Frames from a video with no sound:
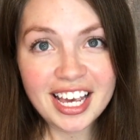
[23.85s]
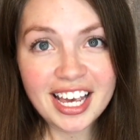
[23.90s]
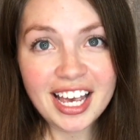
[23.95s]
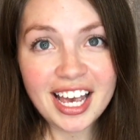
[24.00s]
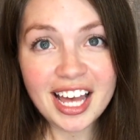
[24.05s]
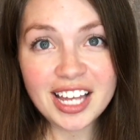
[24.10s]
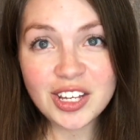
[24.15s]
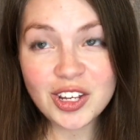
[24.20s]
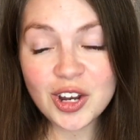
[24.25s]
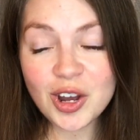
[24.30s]

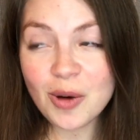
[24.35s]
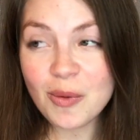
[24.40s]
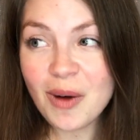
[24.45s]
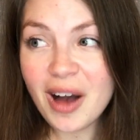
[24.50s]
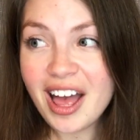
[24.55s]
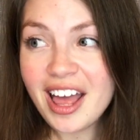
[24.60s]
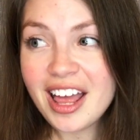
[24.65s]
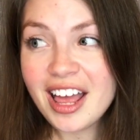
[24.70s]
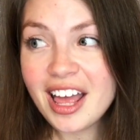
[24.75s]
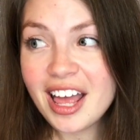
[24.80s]
And you know what?
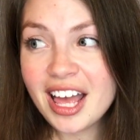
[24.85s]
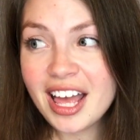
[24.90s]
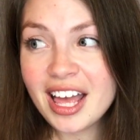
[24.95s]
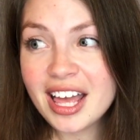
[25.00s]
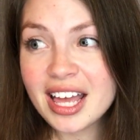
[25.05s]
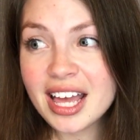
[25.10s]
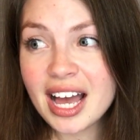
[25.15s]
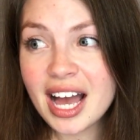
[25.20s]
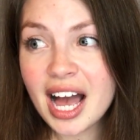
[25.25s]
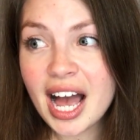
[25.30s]

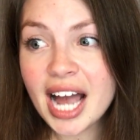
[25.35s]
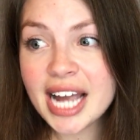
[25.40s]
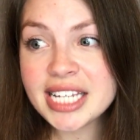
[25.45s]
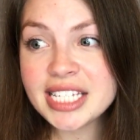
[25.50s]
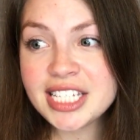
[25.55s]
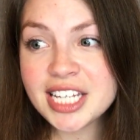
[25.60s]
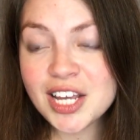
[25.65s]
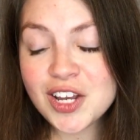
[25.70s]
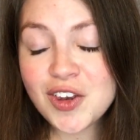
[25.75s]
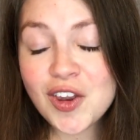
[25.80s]
I
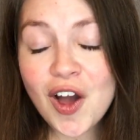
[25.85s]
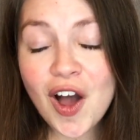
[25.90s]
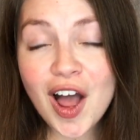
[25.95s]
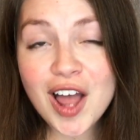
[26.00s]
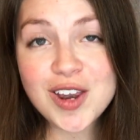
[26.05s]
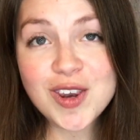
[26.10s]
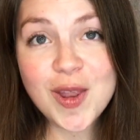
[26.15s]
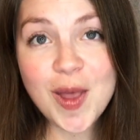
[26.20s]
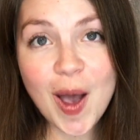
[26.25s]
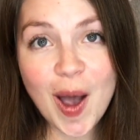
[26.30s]
did not
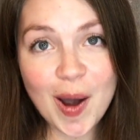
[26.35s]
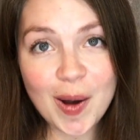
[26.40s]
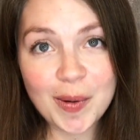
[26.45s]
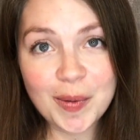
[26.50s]
know.